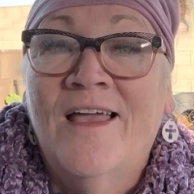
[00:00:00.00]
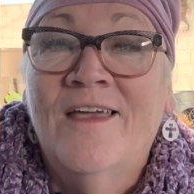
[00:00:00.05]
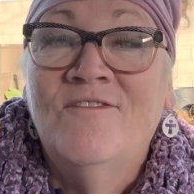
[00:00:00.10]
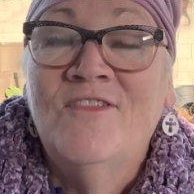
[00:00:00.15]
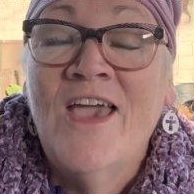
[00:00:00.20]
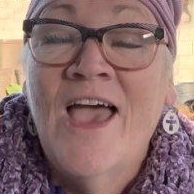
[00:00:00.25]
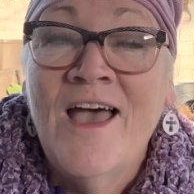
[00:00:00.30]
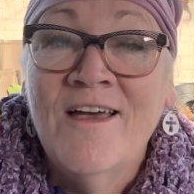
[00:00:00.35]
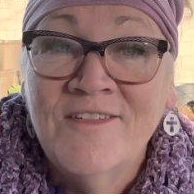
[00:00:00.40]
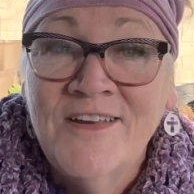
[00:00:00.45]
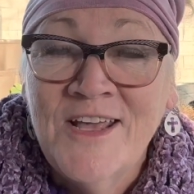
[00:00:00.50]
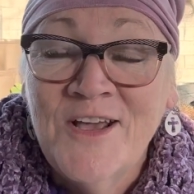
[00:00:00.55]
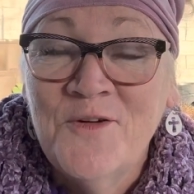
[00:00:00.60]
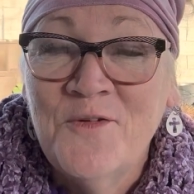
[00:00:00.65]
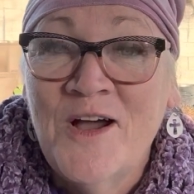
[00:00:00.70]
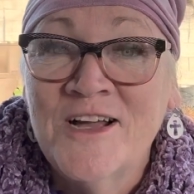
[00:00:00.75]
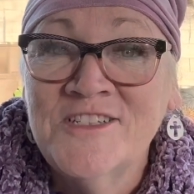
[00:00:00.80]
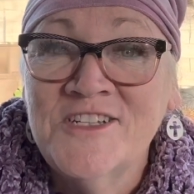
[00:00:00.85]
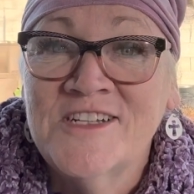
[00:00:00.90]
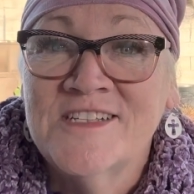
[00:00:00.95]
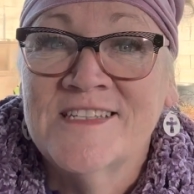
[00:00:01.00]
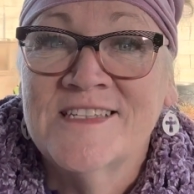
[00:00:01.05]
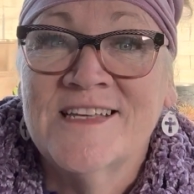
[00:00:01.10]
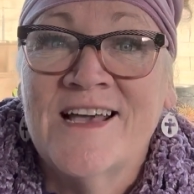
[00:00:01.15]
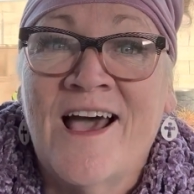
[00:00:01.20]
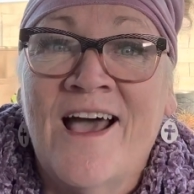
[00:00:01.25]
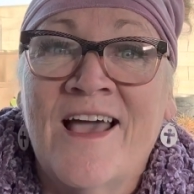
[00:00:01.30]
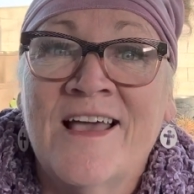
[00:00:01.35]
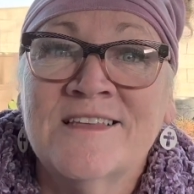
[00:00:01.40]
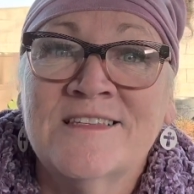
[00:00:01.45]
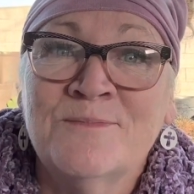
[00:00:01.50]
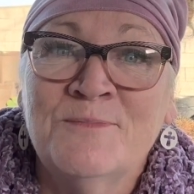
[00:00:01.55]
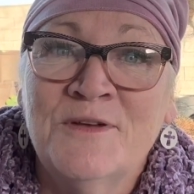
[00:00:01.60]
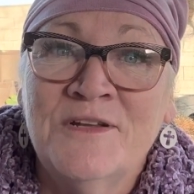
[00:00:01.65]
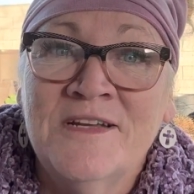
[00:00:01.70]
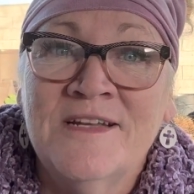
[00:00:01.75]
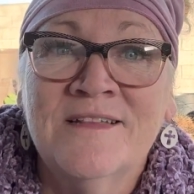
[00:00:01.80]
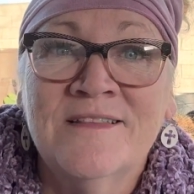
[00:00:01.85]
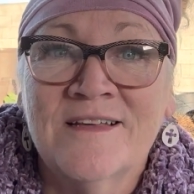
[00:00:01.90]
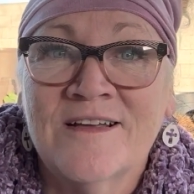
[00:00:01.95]
If you have any questions, guys,
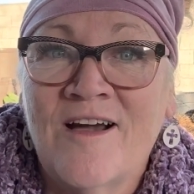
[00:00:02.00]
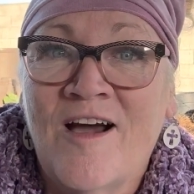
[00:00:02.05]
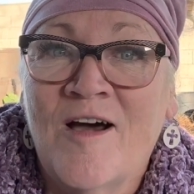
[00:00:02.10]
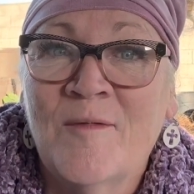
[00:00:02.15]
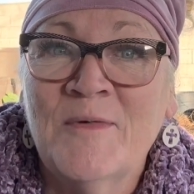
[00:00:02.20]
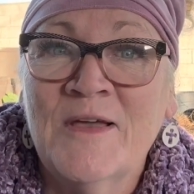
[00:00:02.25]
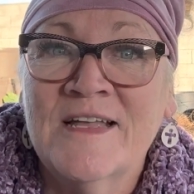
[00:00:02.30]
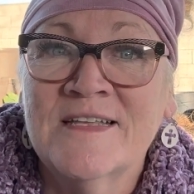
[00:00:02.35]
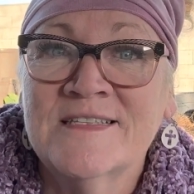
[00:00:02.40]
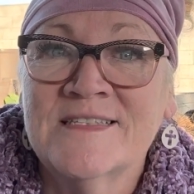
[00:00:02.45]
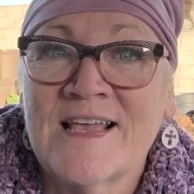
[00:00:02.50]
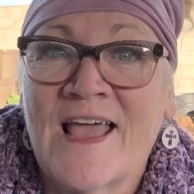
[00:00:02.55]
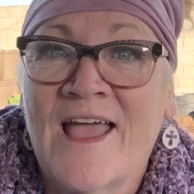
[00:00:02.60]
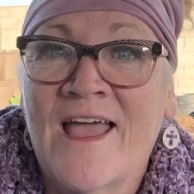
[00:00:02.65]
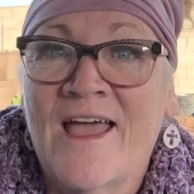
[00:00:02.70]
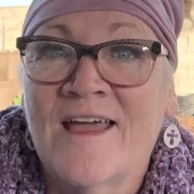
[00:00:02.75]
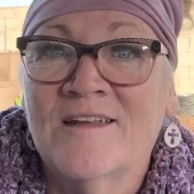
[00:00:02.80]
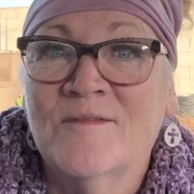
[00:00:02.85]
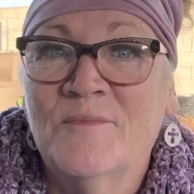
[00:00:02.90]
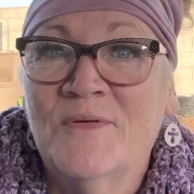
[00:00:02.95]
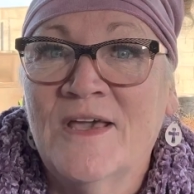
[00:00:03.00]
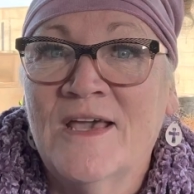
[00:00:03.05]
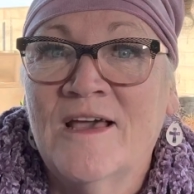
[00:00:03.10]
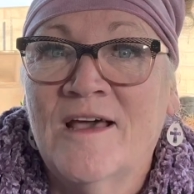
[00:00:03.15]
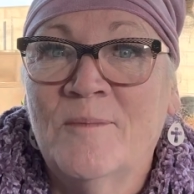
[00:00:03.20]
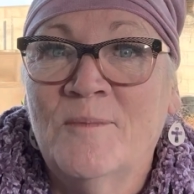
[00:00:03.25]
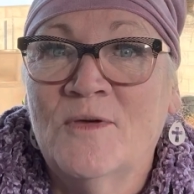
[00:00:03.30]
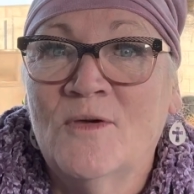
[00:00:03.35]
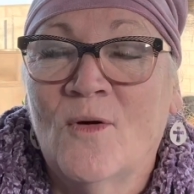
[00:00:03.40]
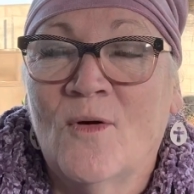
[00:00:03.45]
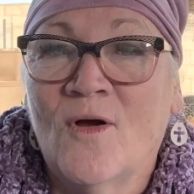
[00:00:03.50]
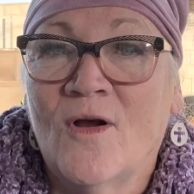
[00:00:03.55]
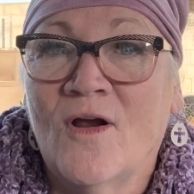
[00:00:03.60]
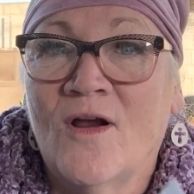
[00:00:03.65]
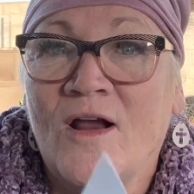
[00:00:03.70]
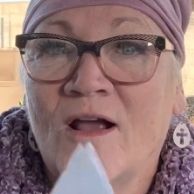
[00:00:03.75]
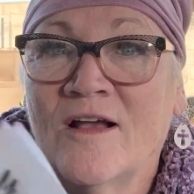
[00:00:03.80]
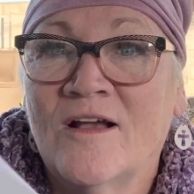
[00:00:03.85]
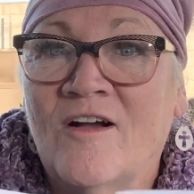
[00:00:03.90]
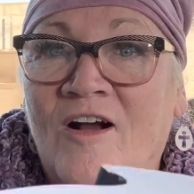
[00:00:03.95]
put it in the comments and pick up
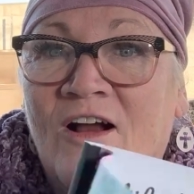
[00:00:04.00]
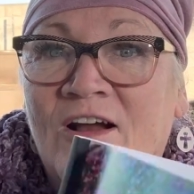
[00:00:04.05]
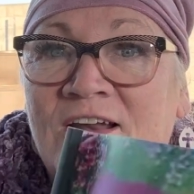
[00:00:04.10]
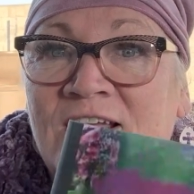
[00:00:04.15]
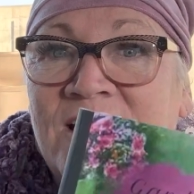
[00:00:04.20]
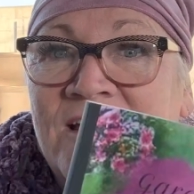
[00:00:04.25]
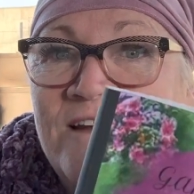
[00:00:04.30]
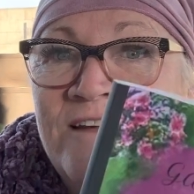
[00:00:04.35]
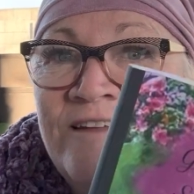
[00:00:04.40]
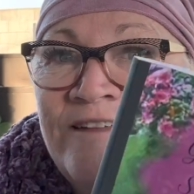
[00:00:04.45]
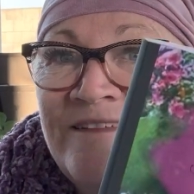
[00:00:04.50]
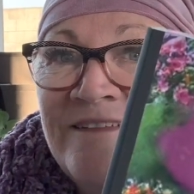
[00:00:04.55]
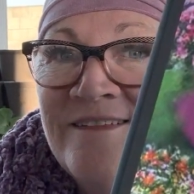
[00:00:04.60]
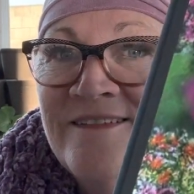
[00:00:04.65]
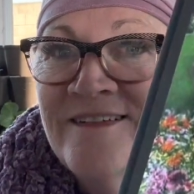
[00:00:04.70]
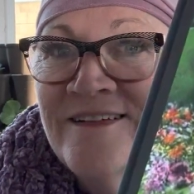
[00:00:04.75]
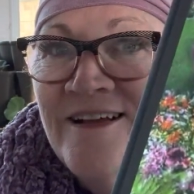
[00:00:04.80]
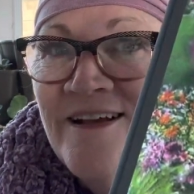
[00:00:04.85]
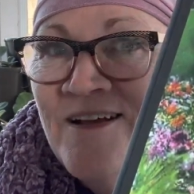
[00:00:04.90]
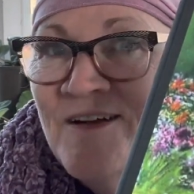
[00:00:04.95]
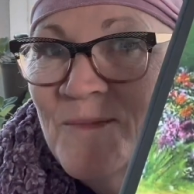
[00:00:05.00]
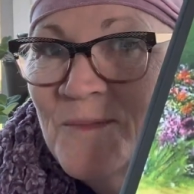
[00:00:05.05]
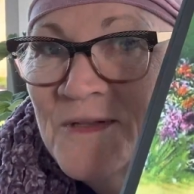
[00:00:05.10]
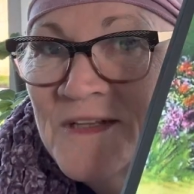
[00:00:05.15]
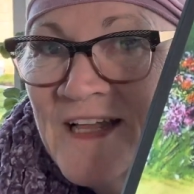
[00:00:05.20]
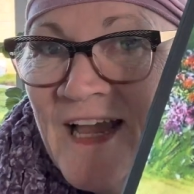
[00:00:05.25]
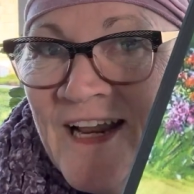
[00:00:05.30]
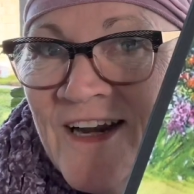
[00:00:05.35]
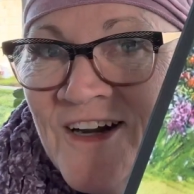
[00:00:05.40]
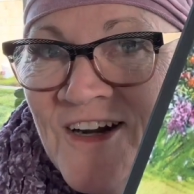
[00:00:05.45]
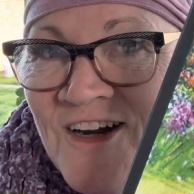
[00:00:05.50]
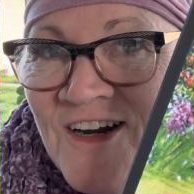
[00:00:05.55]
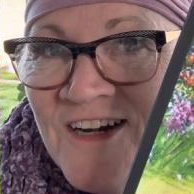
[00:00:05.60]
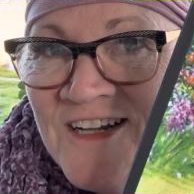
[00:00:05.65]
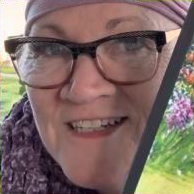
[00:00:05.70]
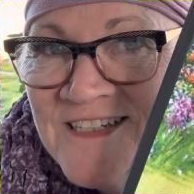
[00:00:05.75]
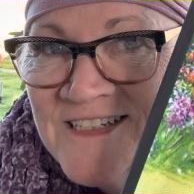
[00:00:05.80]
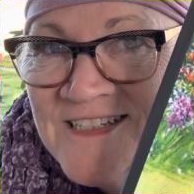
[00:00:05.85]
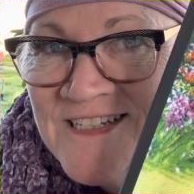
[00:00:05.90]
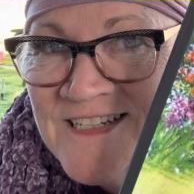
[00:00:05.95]
your garden planner
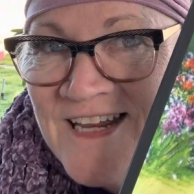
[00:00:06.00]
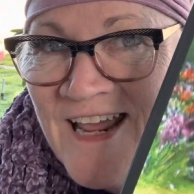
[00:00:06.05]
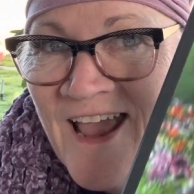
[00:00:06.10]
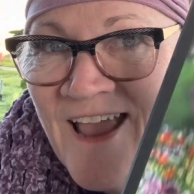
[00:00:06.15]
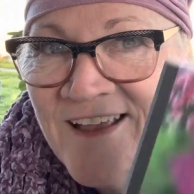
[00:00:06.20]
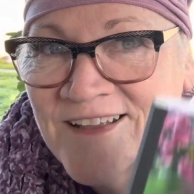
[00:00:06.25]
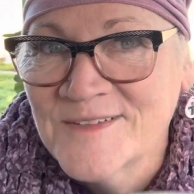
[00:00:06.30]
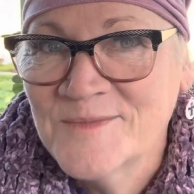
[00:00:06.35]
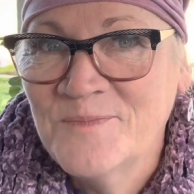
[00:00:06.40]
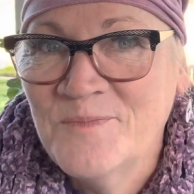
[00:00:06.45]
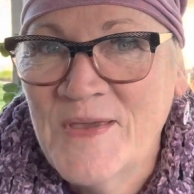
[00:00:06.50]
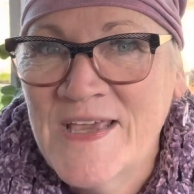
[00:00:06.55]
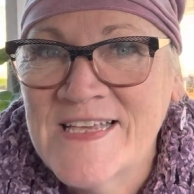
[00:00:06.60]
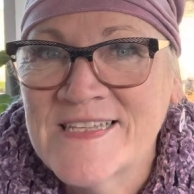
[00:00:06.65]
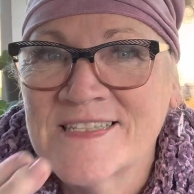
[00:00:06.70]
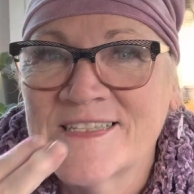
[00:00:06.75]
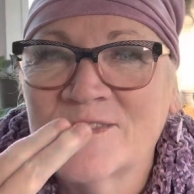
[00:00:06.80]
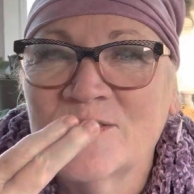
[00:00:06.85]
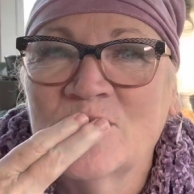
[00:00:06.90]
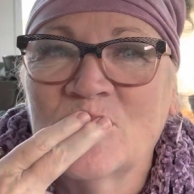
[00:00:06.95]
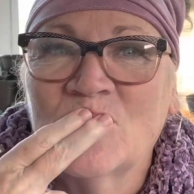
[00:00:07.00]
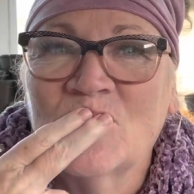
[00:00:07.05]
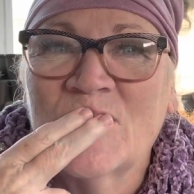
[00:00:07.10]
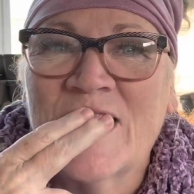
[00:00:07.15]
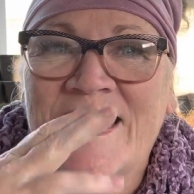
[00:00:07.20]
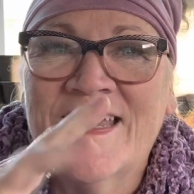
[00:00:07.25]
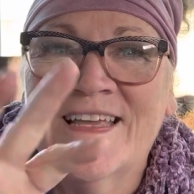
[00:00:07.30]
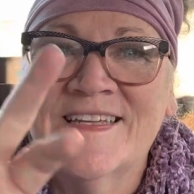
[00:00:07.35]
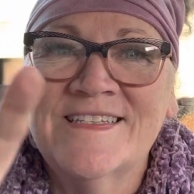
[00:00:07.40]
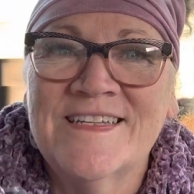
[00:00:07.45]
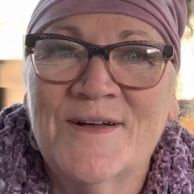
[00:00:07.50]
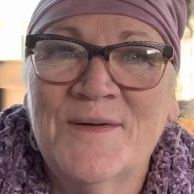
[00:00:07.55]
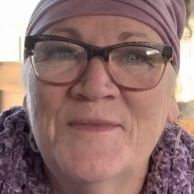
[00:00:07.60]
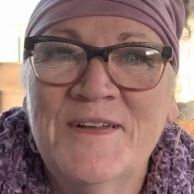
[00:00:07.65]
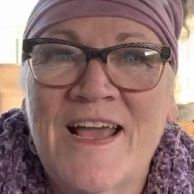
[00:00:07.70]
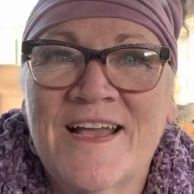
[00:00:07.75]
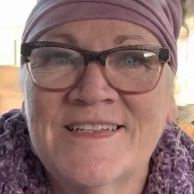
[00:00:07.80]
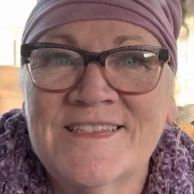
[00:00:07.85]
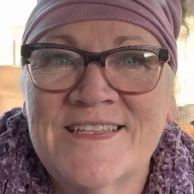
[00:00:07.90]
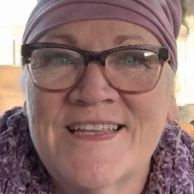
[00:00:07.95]
today. Peace. Until
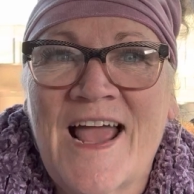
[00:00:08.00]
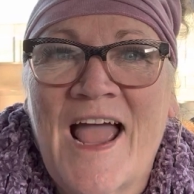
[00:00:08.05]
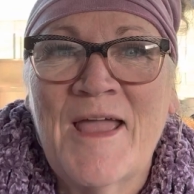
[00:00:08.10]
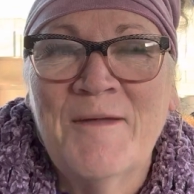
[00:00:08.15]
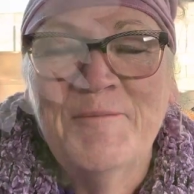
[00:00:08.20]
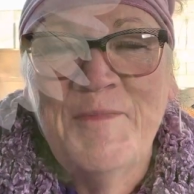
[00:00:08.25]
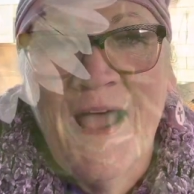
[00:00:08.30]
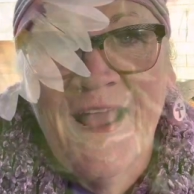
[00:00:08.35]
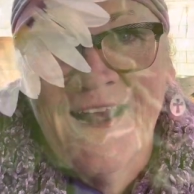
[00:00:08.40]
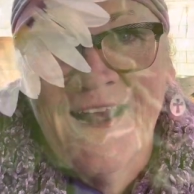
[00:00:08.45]
next time. Bye